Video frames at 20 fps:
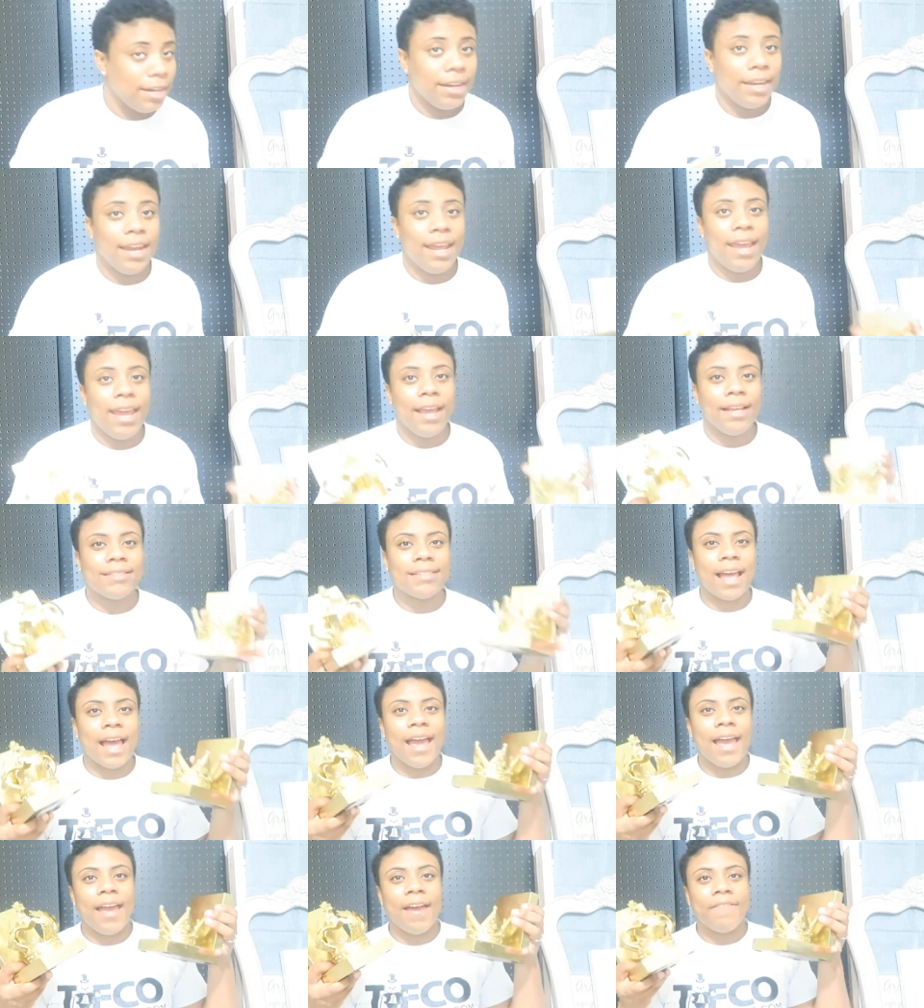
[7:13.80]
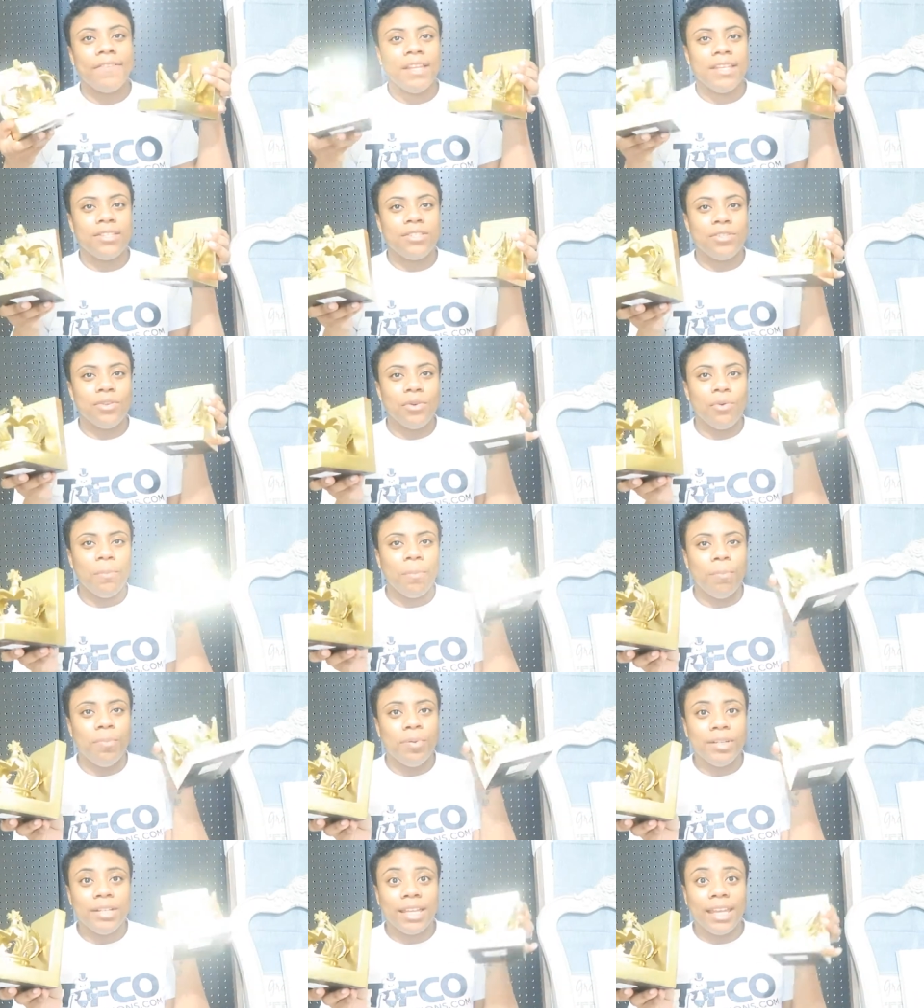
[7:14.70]
Next, I have these two
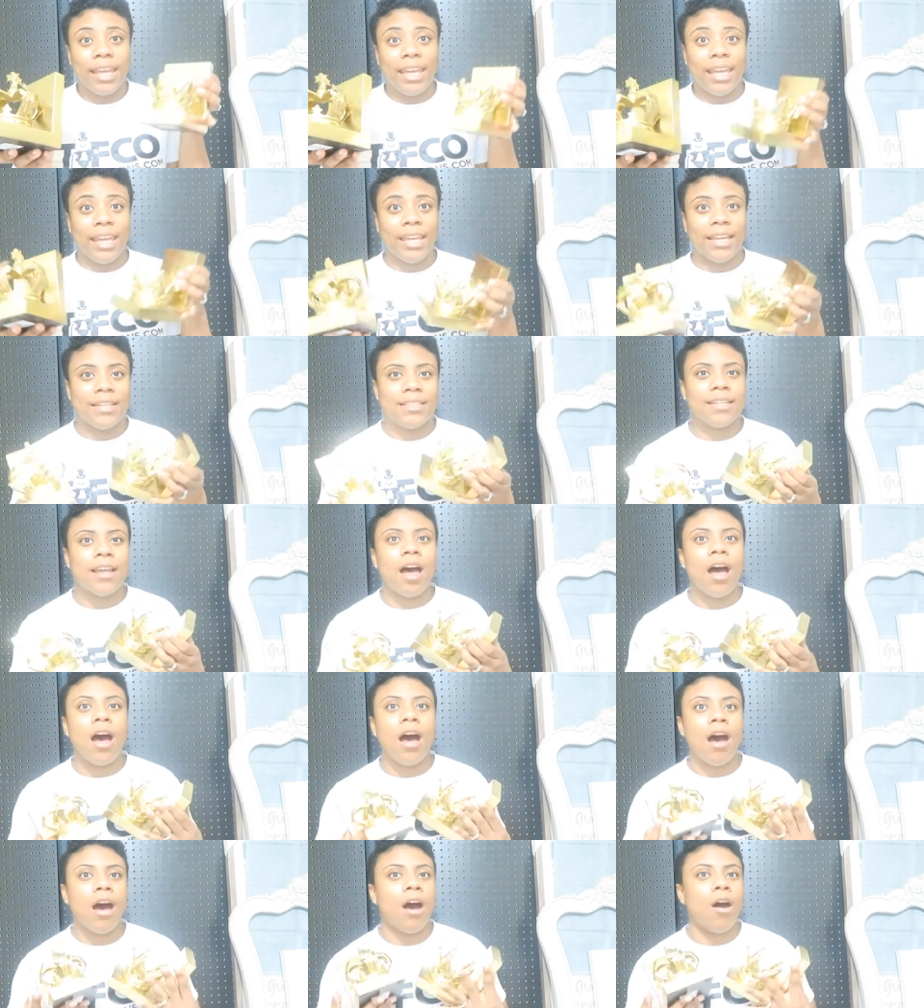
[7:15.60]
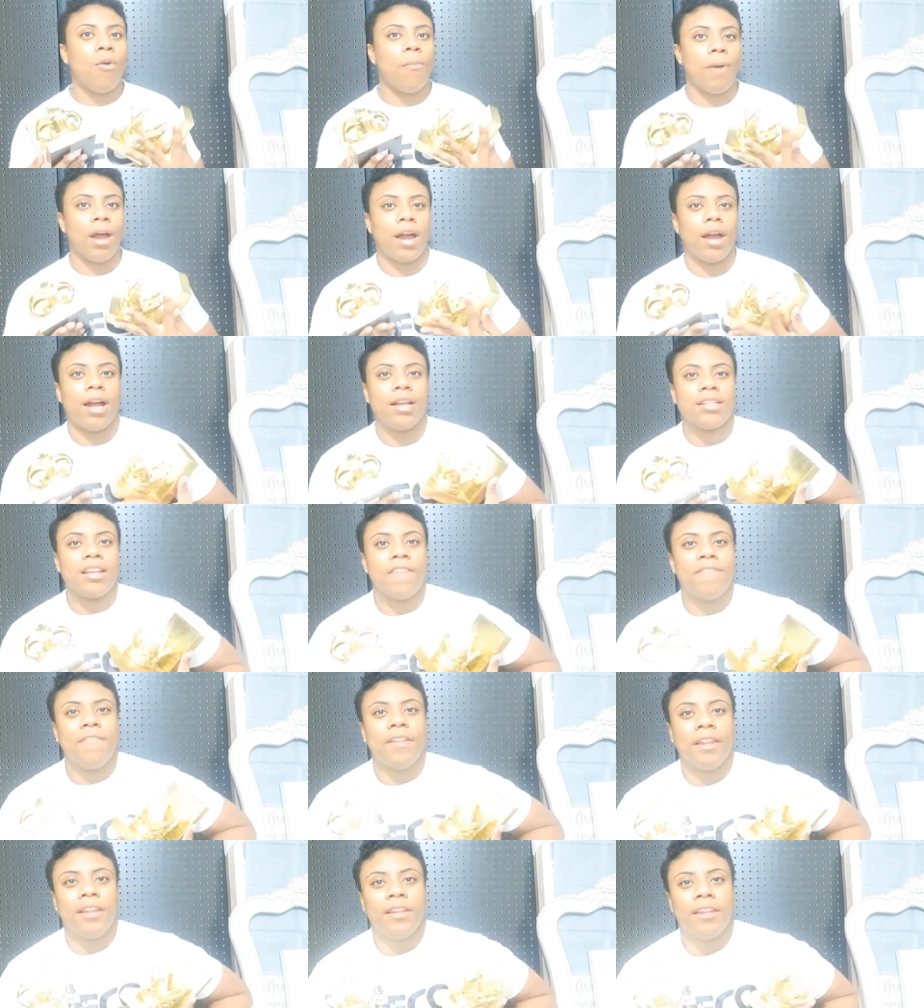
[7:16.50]
bookends. Oh my gosh, I
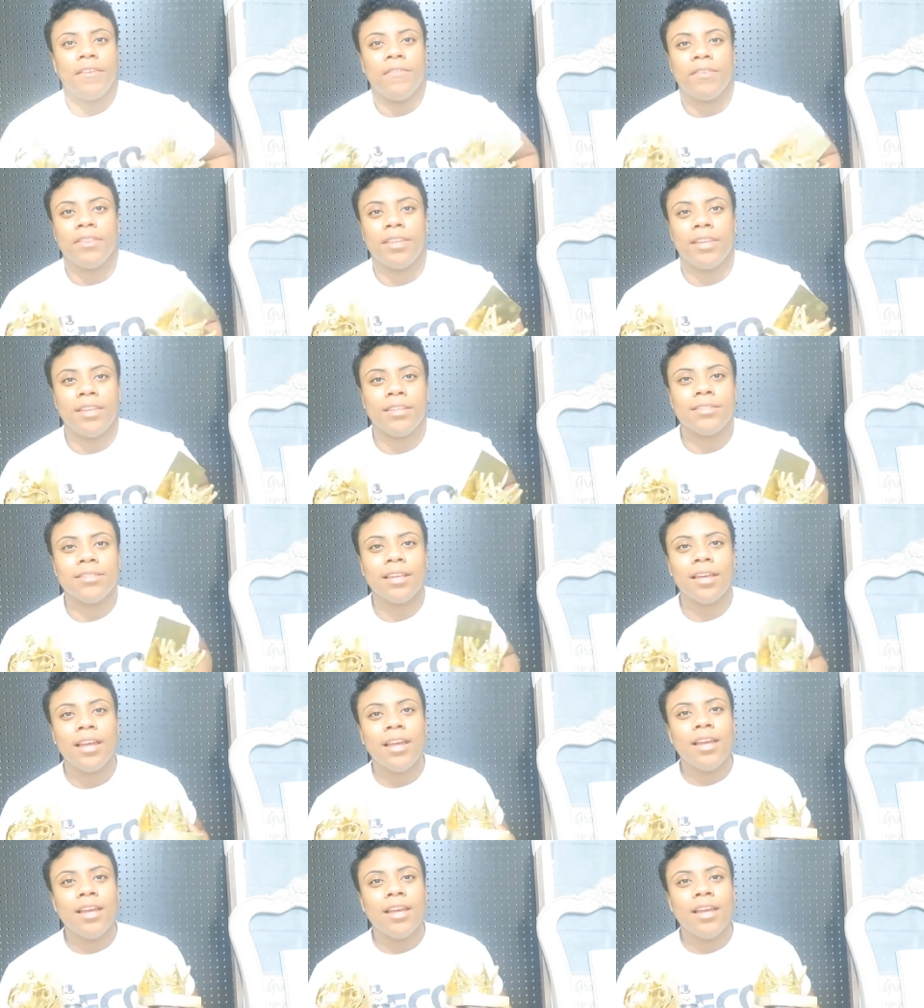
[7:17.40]
fell in love with these.